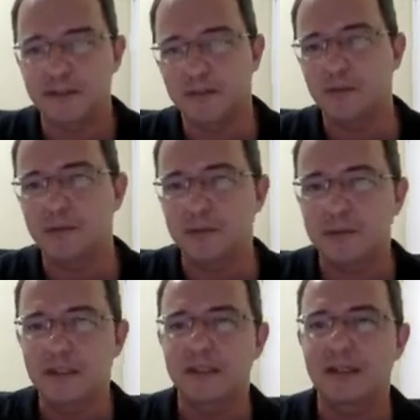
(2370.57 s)
So
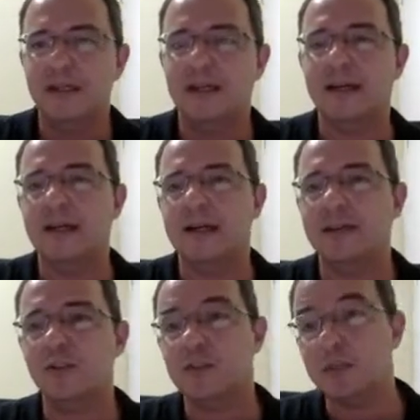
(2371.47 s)

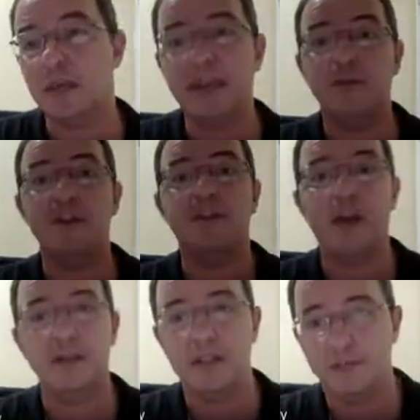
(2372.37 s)
the behavior is
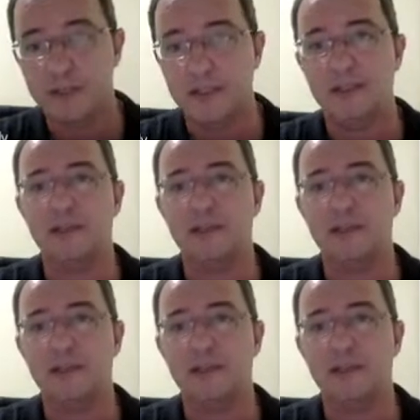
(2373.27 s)
very different.